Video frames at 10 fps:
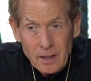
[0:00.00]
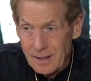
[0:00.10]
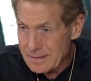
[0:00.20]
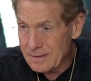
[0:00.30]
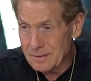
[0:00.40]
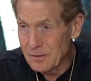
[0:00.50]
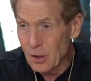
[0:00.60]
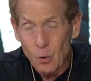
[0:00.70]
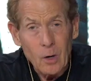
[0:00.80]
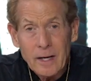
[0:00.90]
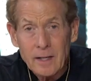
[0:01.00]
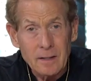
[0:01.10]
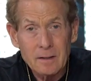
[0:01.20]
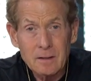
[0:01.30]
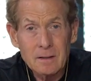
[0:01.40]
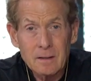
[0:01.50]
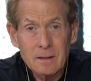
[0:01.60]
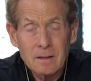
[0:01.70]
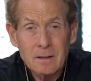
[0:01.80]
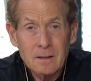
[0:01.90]
I said, no way.
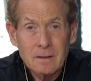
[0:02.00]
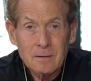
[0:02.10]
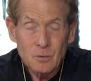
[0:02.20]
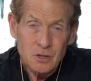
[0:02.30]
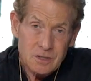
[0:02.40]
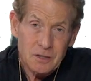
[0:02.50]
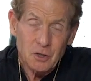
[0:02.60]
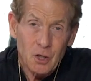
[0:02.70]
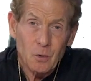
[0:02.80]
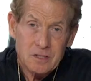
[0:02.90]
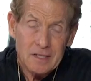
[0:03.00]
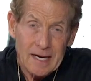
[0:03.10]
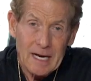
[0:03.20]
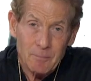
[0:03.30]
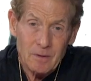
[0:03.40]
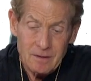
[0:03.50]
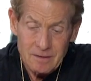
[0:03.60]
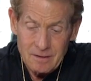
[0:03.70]
Well, she said, you know what's going to happen?